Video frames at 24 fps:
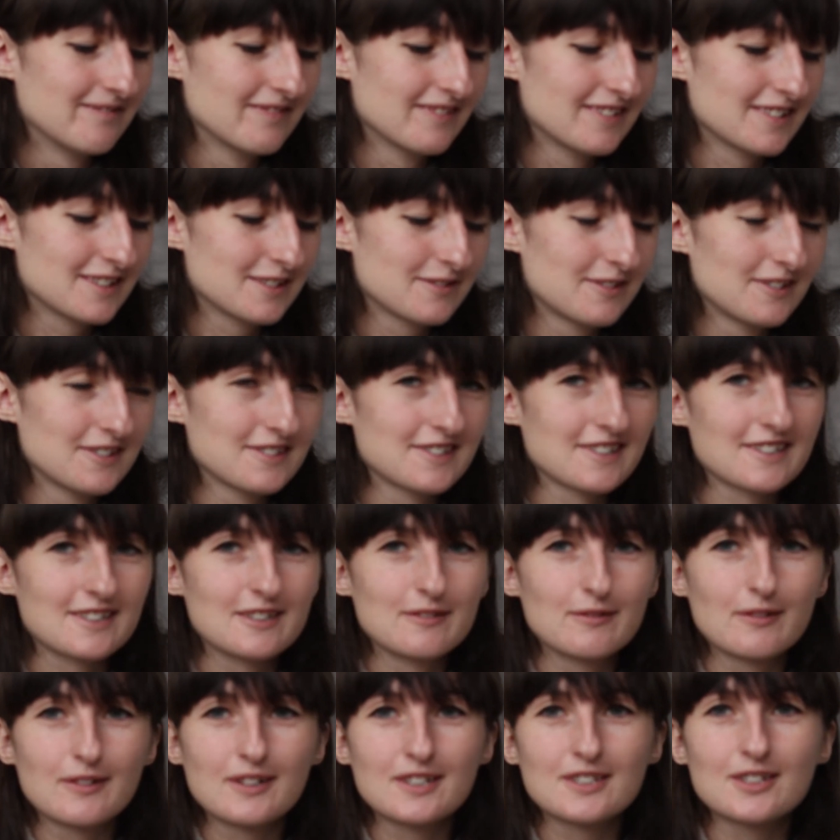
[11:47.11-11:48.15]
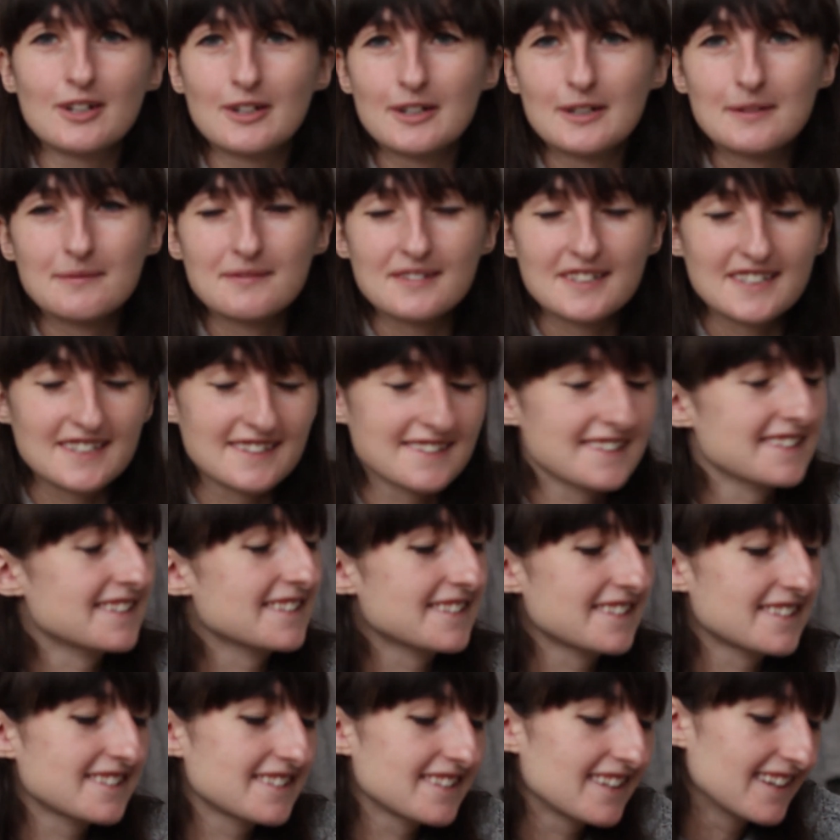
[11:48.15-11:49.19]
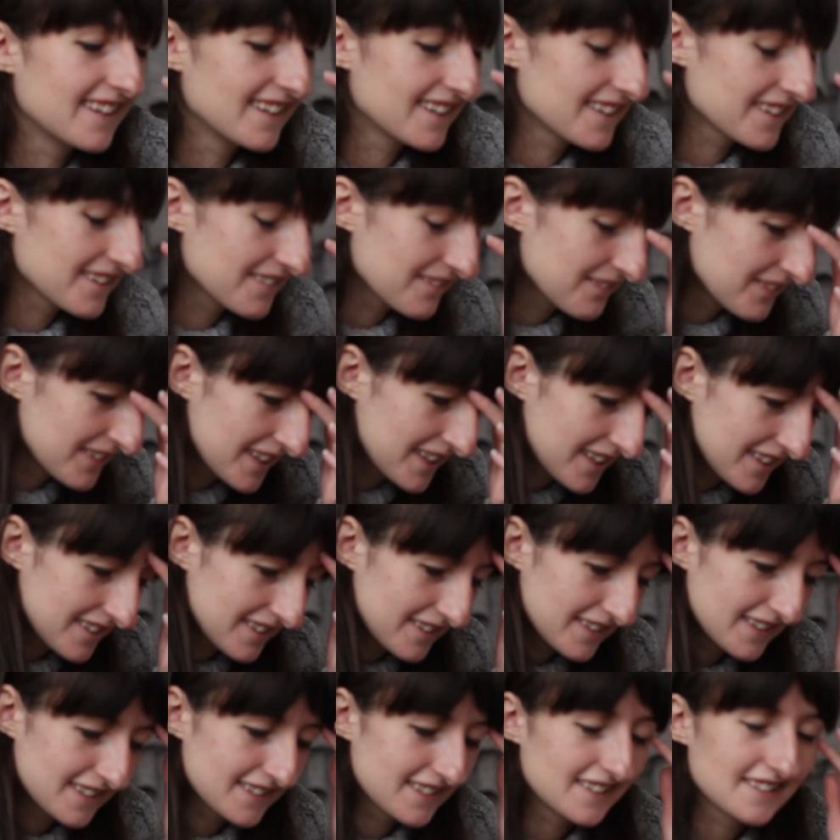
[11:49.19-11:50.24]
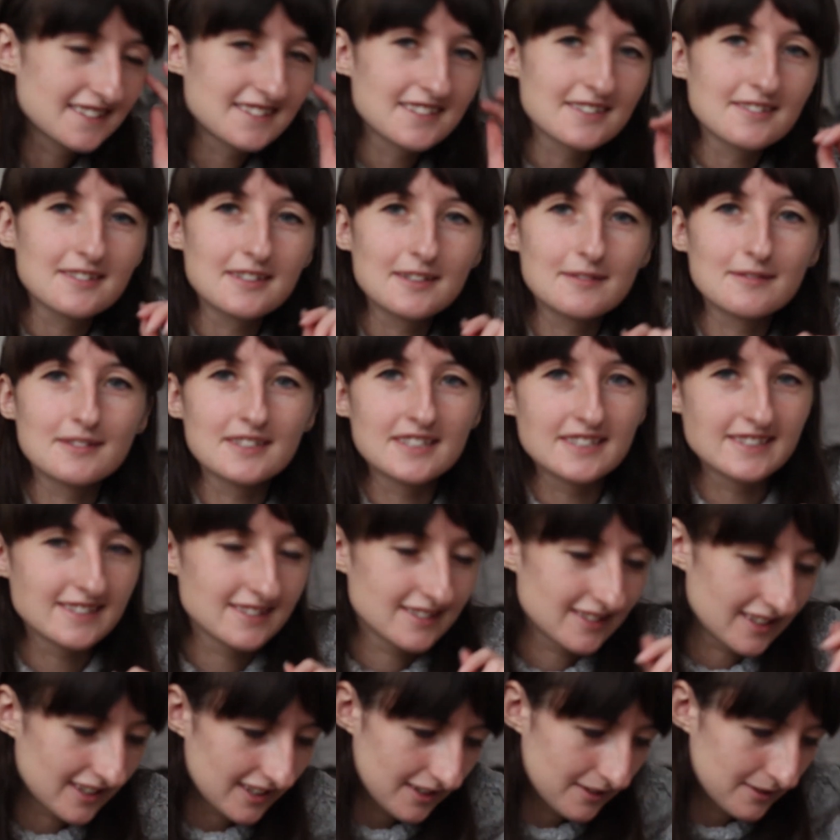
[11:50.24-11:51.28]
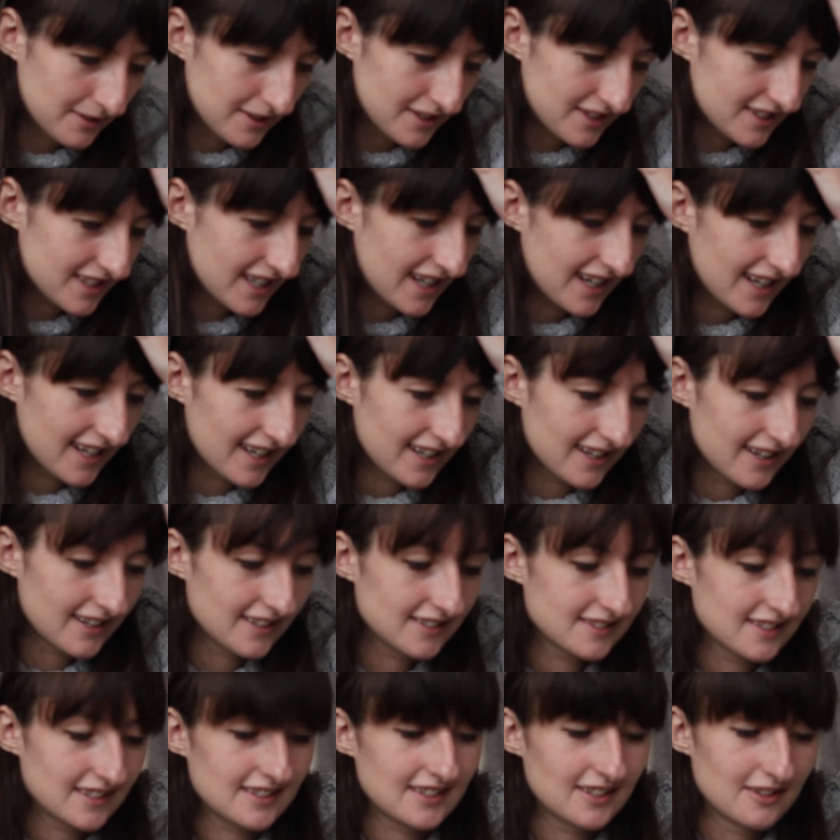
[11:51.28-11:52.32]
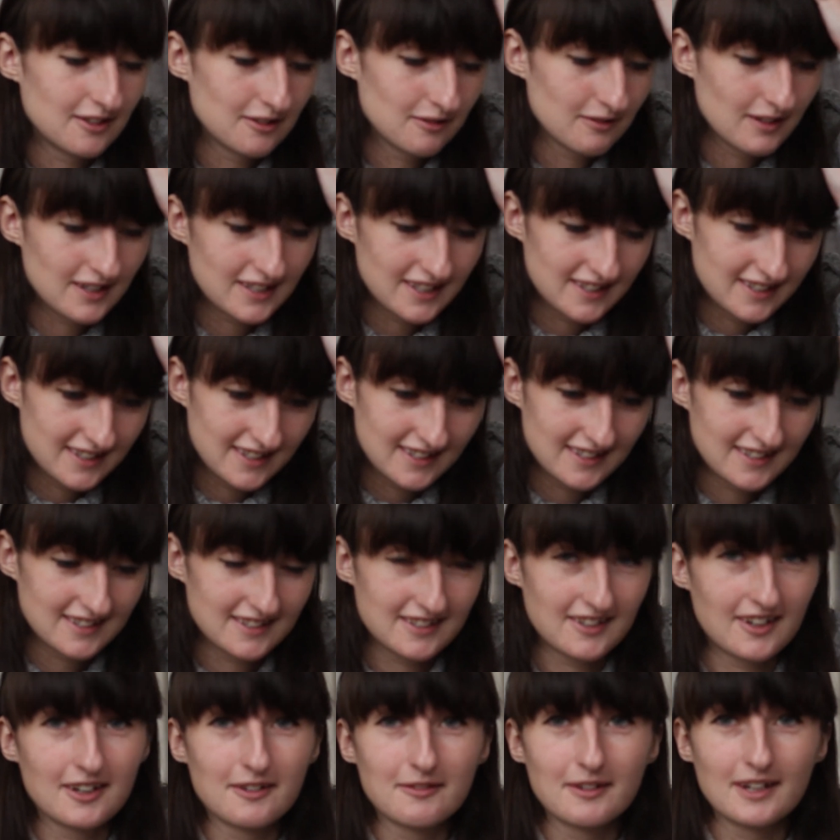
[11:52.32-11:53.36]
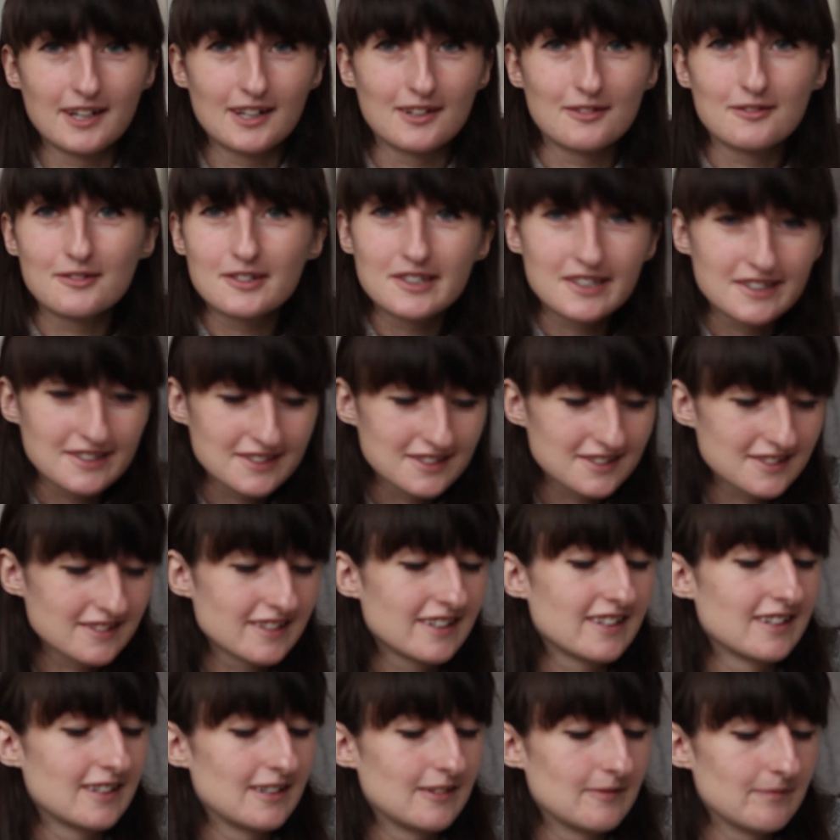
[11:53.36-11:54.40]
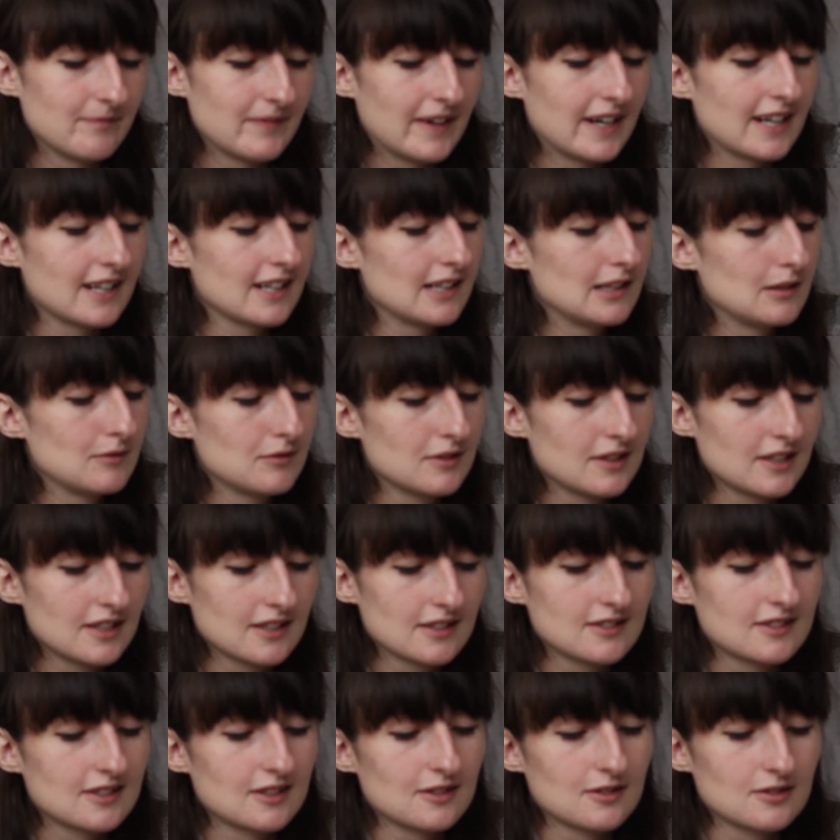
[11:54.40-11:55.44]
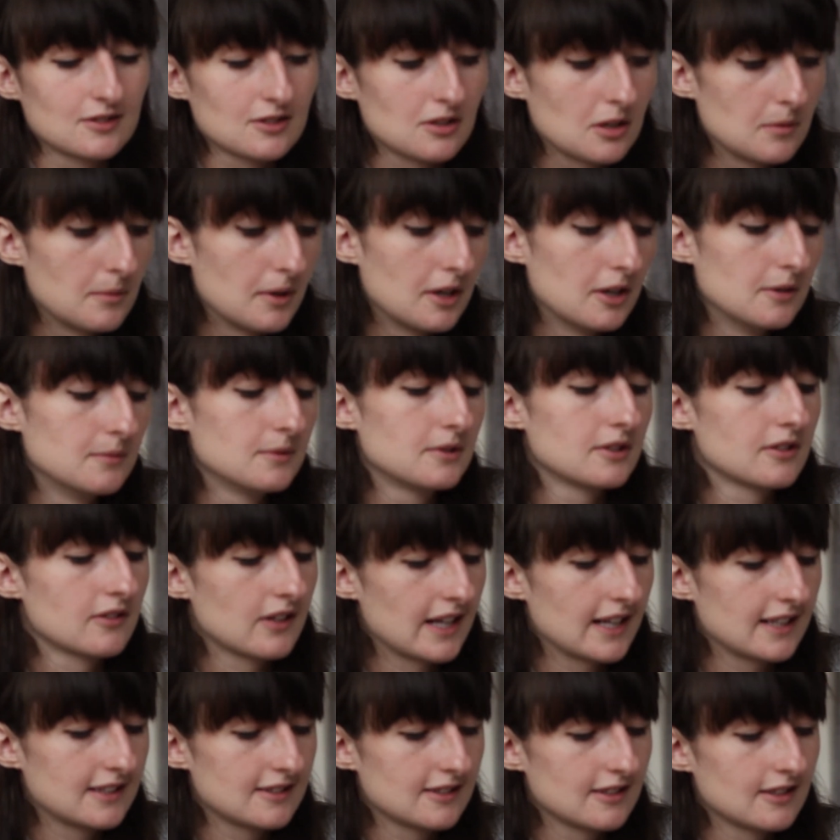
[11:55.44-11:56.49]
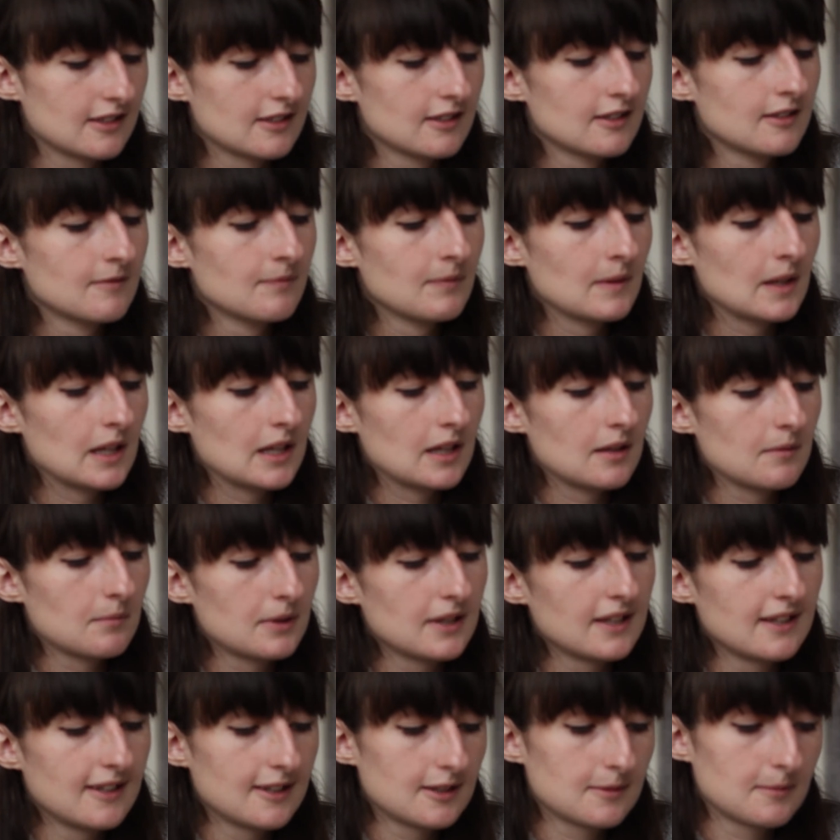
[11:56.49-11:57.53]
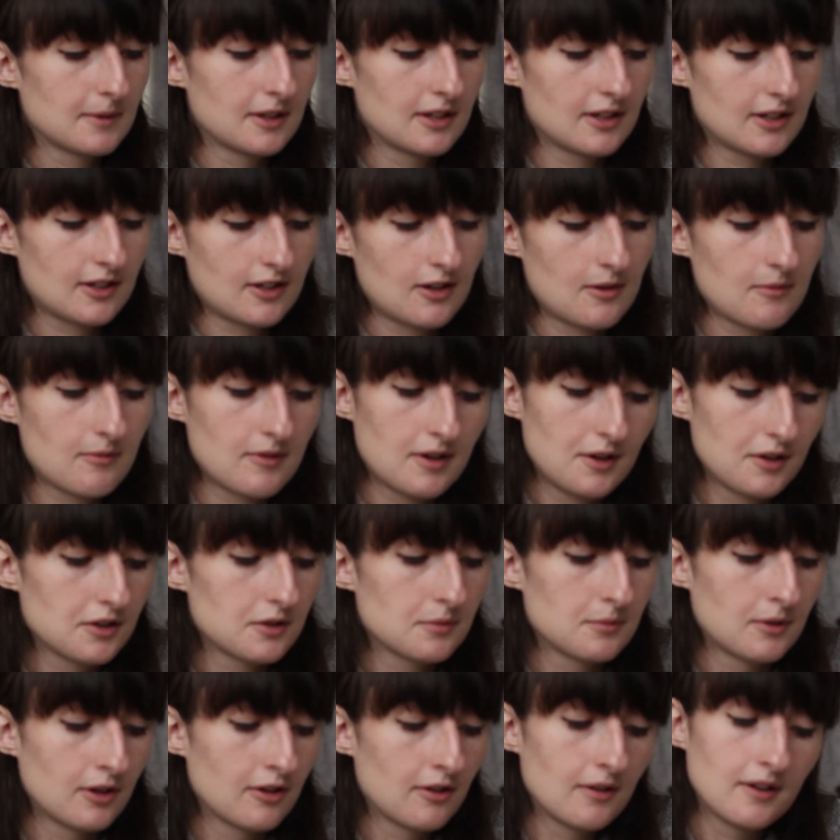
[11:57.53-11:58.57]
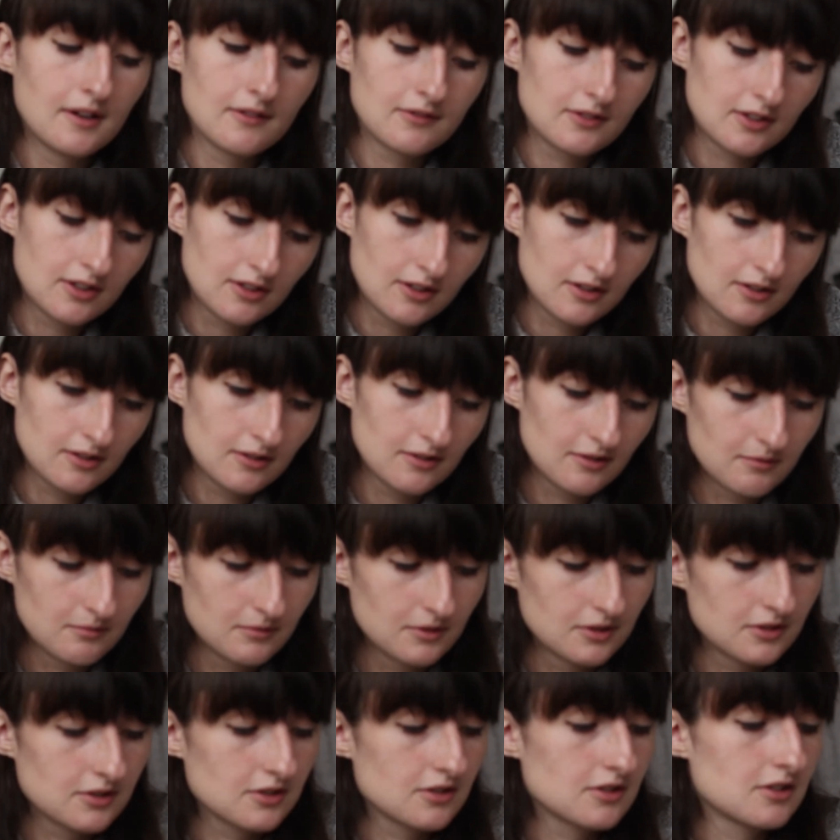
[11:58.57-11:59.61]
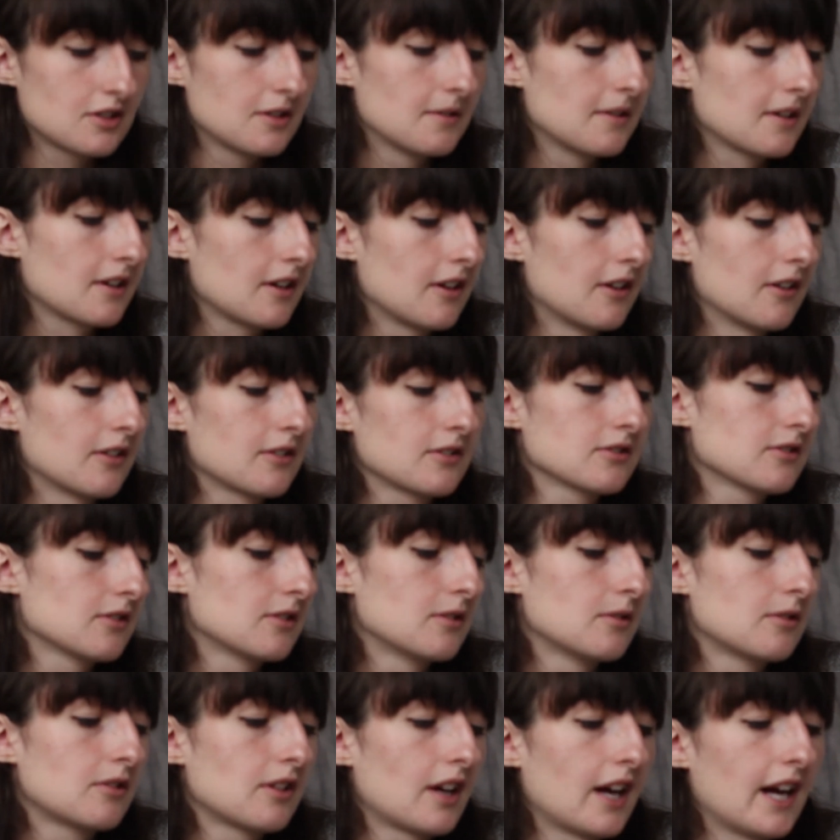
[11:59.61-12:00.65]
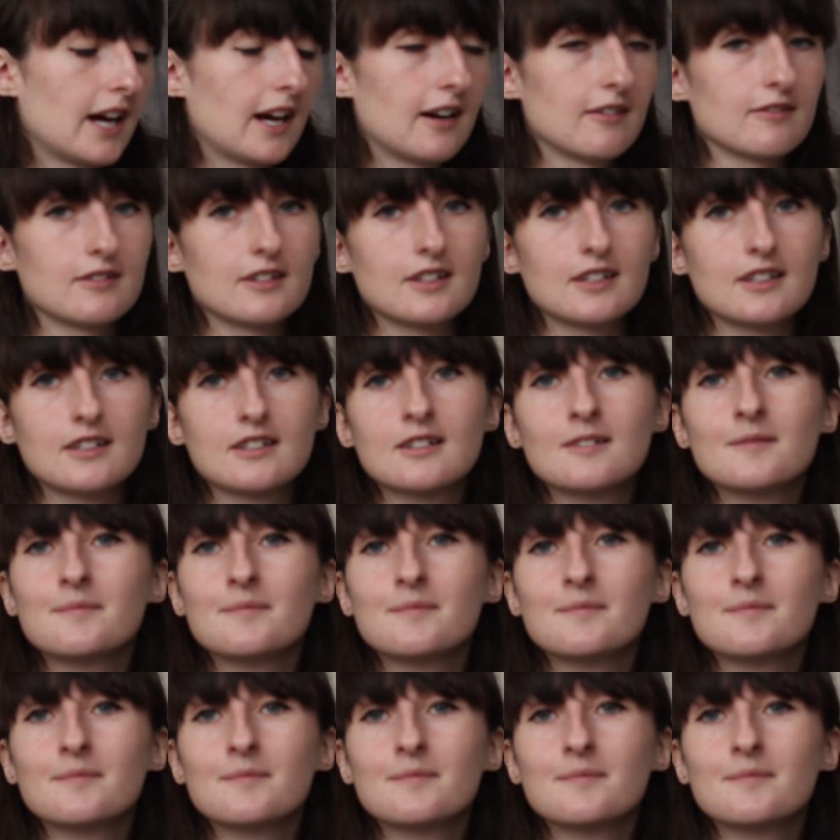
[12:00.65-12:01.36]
which feels like a very timely thing to say. So it says, so lovely to see you today. I said that already, didn't I? Well, it was. And lovelier still to come home to your letter. Please may I come round tomorrow afternoon? Would 2 o'clock suit Harry?